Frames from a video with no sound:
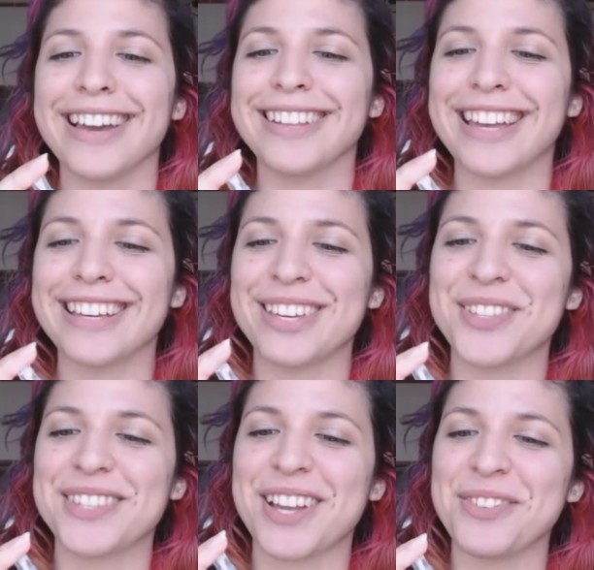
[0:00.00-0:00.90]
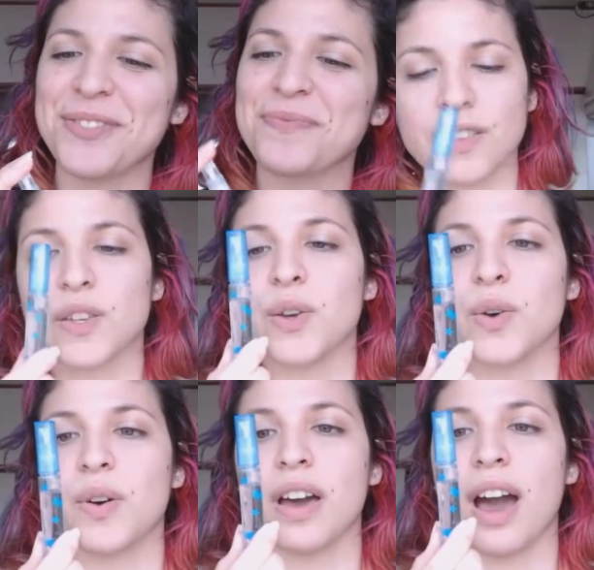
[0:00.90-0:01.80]
I like cute stuff.
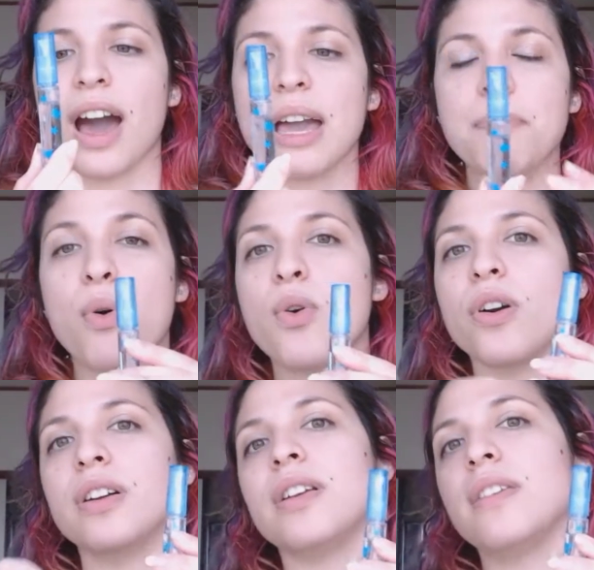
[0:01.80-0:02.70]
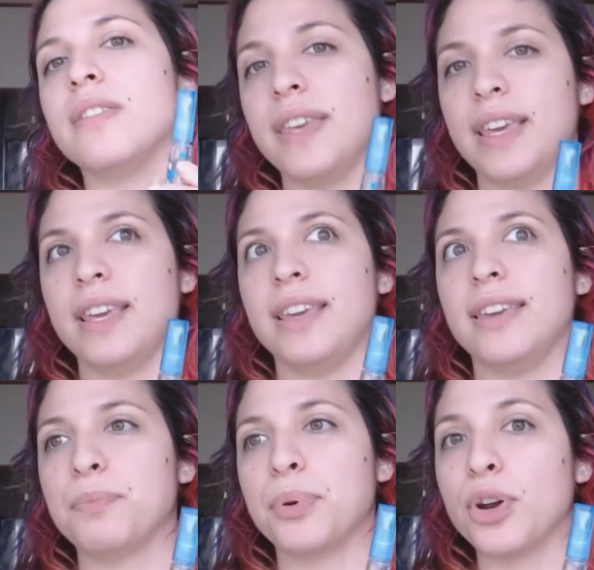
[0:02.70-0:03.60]
So I poured the
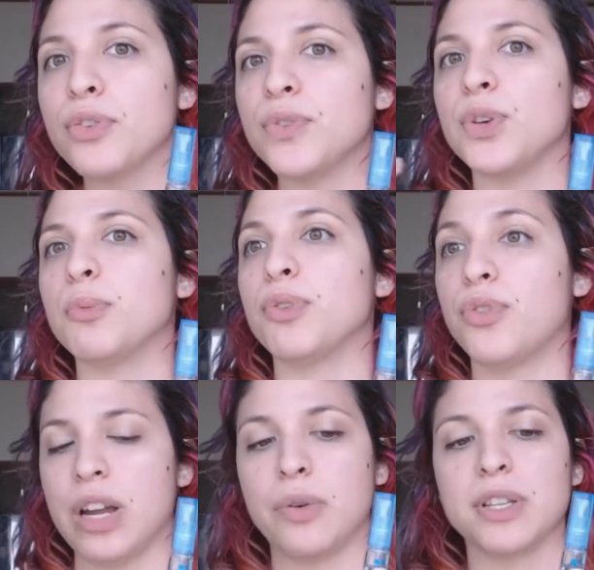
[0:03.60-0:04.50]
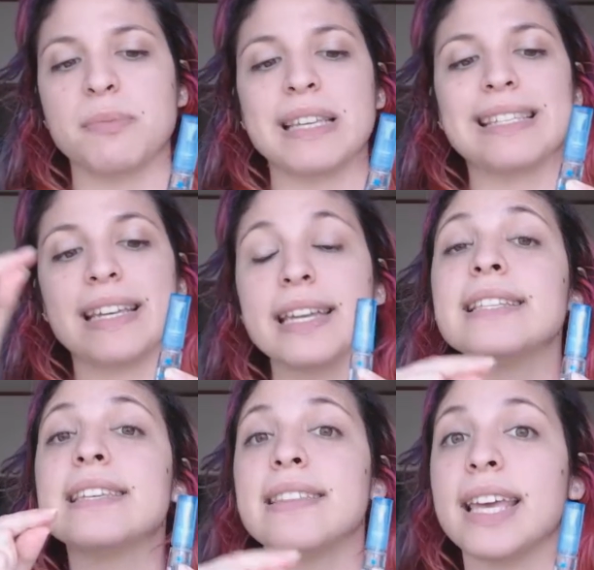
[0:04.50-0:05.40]
perfume or fragrance mist
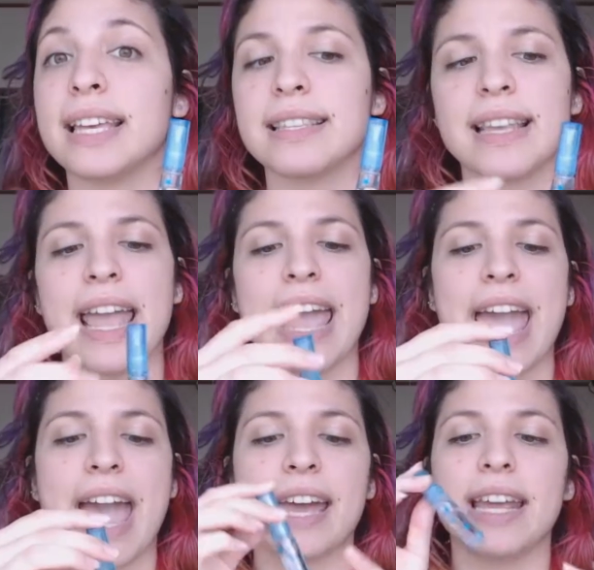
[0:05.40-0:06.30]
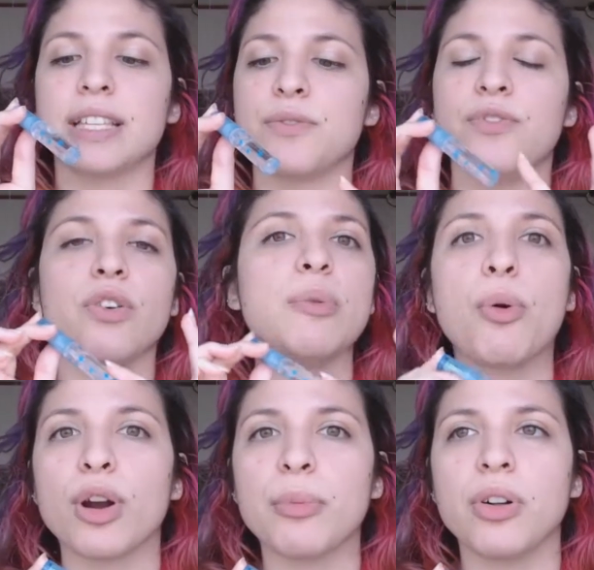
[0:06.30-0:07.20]
into this, and it's very
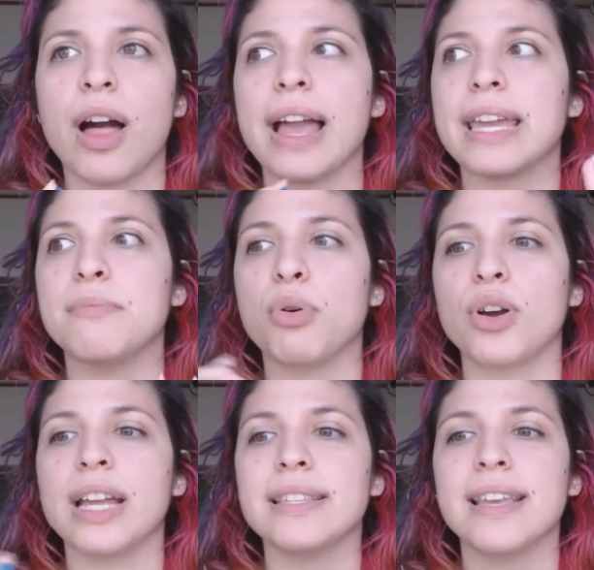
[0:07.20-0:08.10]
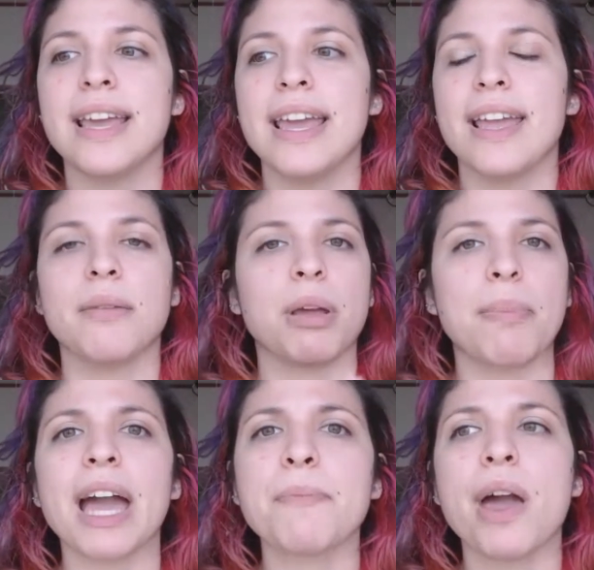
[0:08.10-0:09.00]
portable. I can put it in my
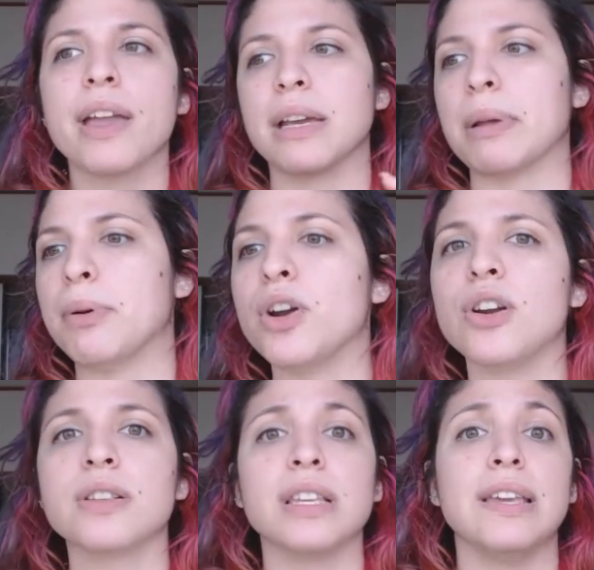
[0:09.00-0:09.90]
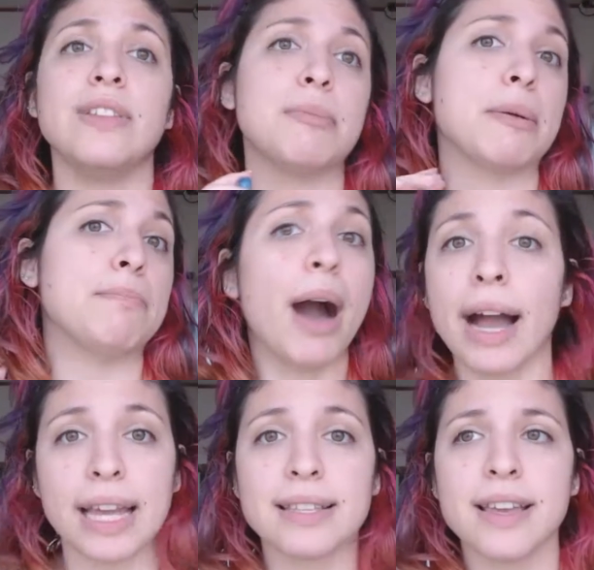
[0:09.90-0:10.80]
backpack, in my purse, even in my
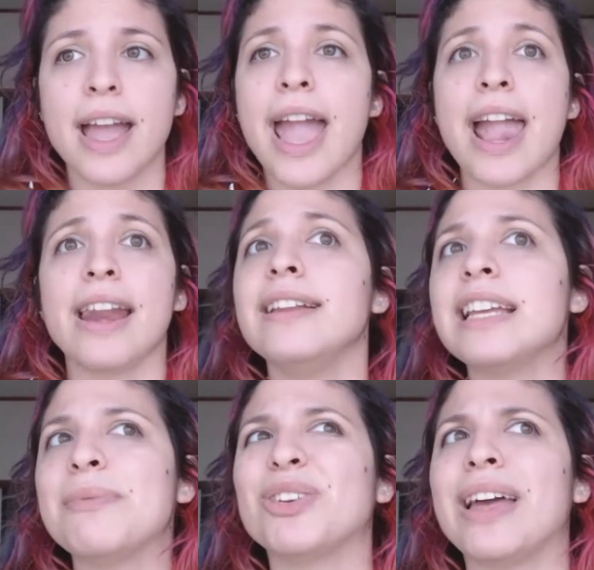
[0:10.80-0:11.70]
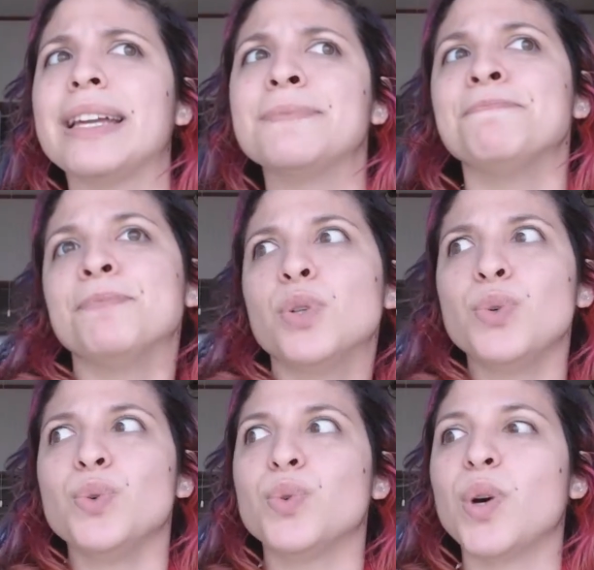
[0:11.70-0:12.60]
pocket. And anytime you're like,
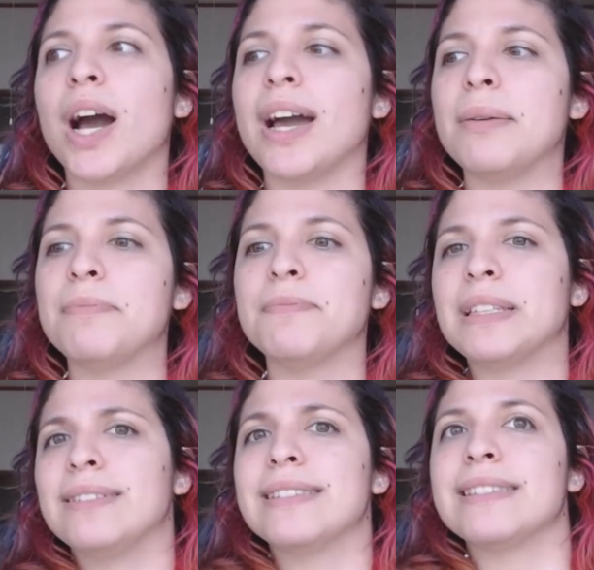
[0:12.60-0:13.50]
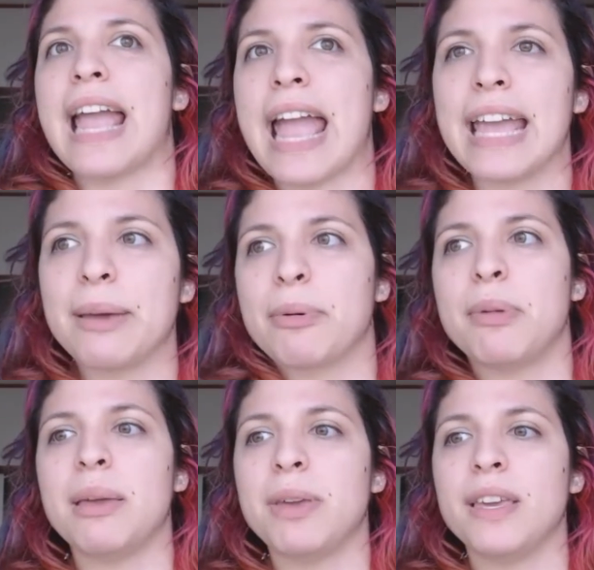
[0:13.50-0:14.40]
ooh, I'm a little stank,
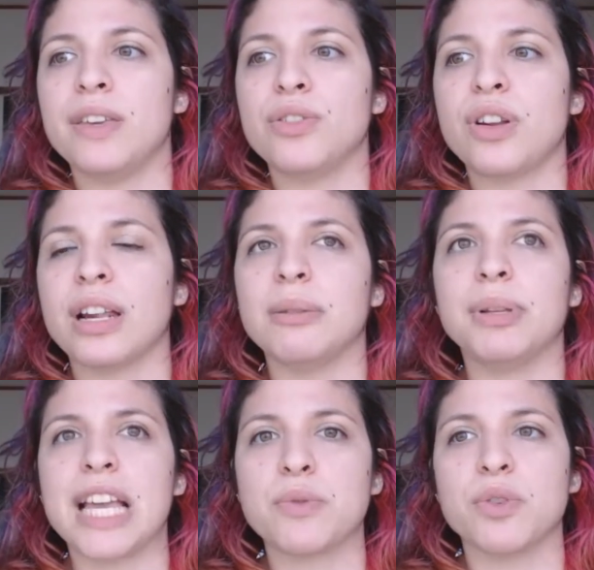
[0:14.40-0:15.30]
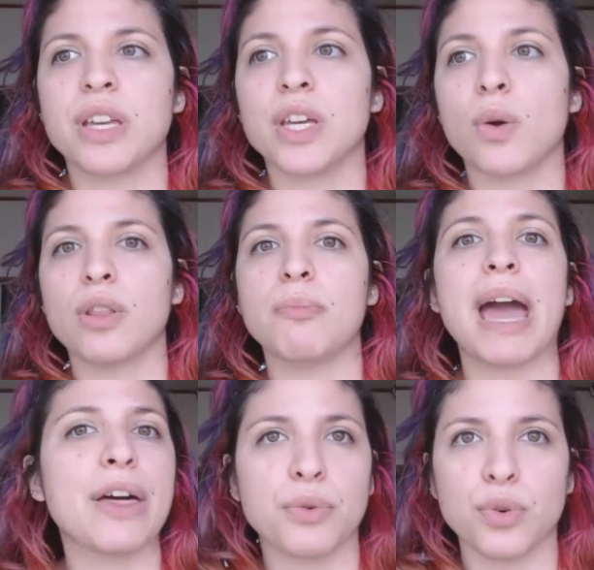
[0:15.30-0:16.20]
but maybe you're not in a place where you can go to the
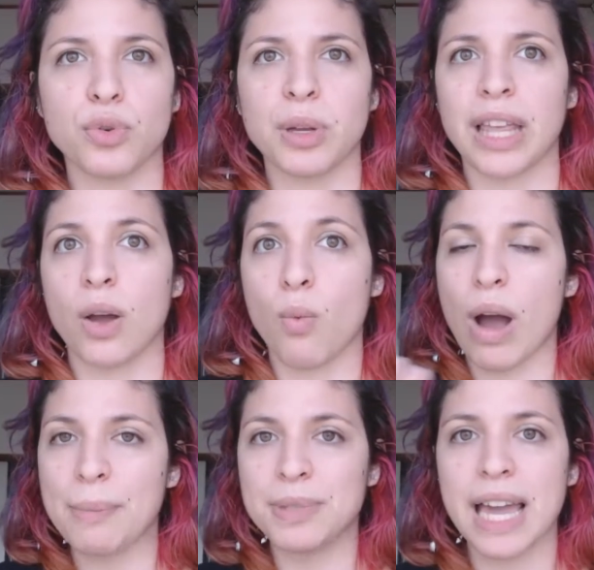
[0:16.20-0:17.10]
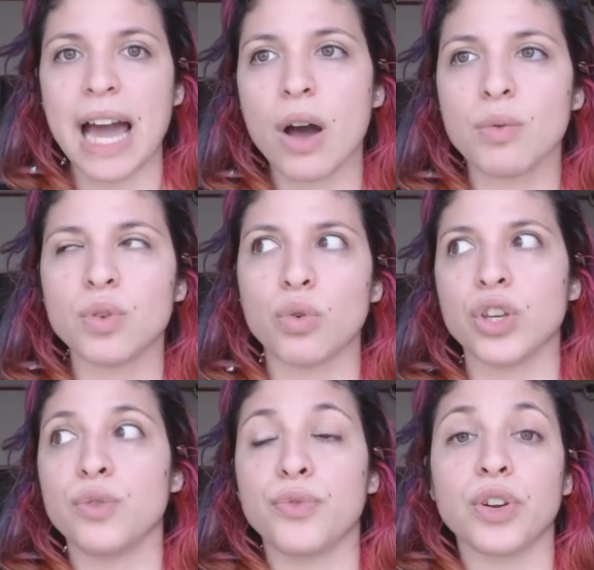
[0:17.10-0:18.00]
bathroom and like wipe down,
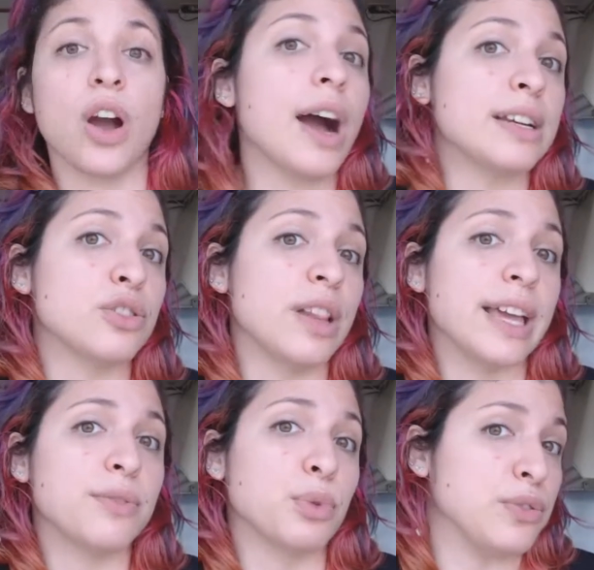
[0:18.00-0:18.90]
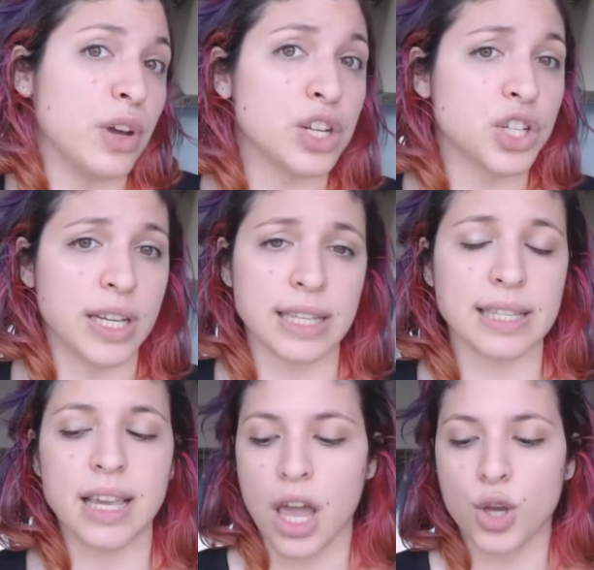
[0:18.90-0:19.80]
or you forgot your like refresh
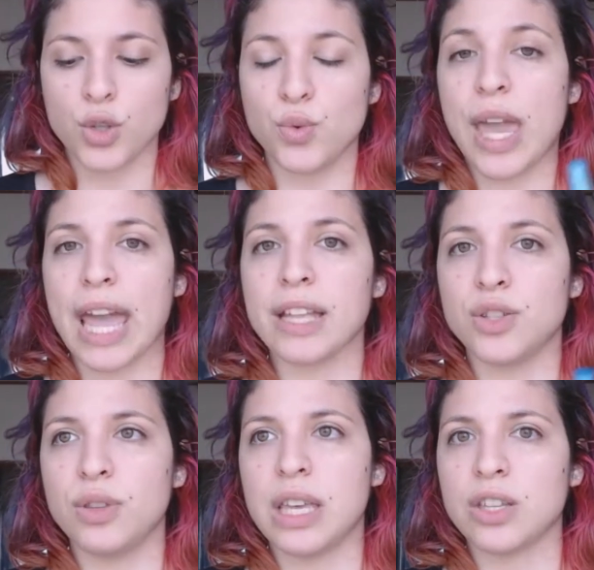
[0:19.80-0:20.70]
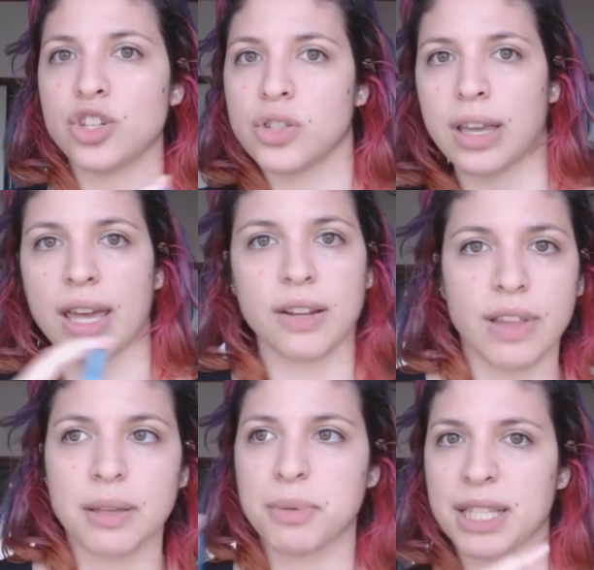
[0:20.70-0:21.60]
sheets, you can do this and just kind
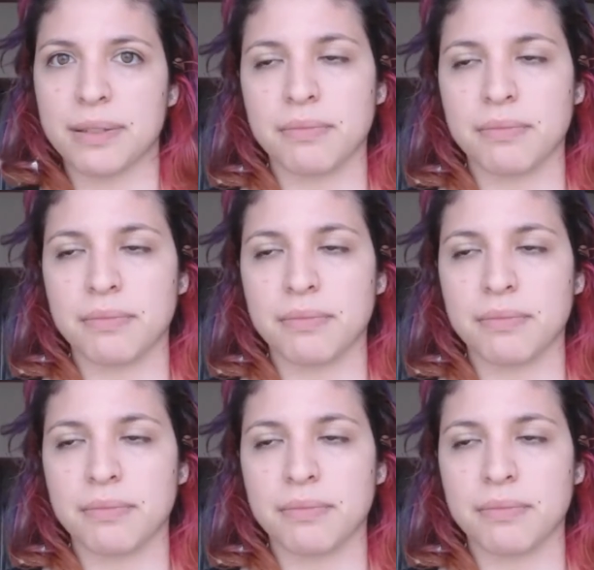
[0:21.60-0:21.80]
of like